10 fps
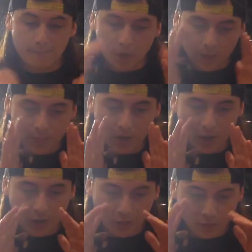pop your
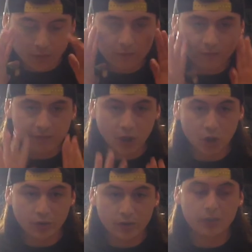O,
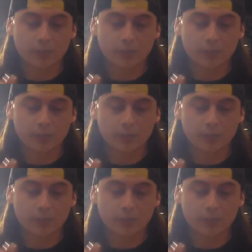follow it,